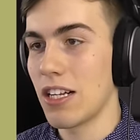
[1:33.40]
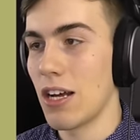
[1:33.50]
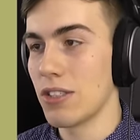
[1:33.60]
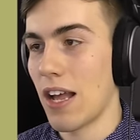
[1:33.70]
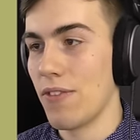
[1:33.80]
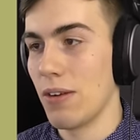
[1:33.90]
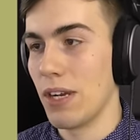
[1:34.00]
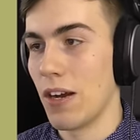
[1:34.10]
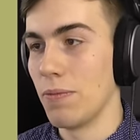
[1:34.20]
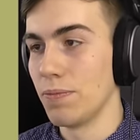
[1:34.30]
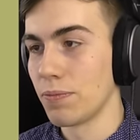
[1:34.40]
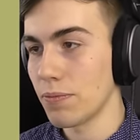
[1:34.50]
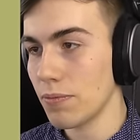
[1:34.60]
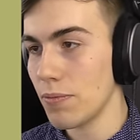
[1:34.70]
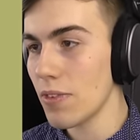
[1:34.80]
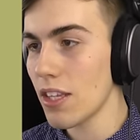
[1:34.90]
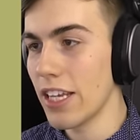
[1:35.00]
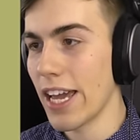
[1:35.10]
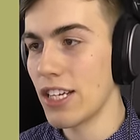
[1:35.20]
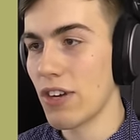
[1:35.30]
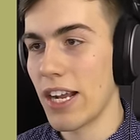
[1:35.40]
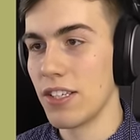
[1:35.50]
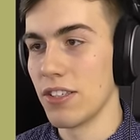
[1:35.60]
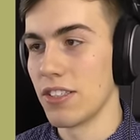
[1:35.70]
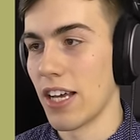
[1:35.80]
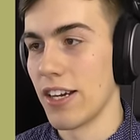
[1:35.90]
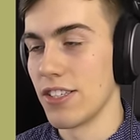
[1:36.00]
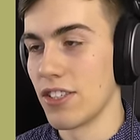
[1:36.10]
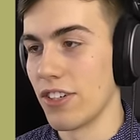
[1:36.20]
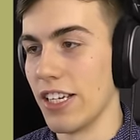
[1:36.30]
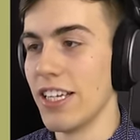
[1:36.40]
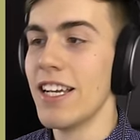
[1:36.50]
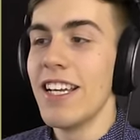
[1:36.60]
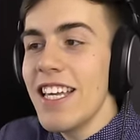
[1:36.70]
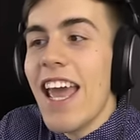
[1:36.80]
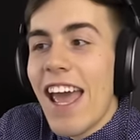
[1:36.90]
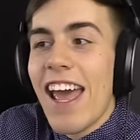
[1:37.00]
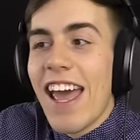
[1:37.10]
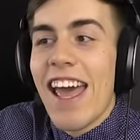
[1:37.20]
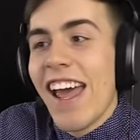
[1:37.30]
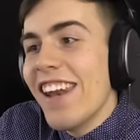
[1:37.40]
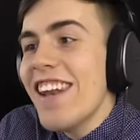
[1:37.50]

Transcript: the clothes up. There we go. You gotta drag it to the side of the screen. Yeah,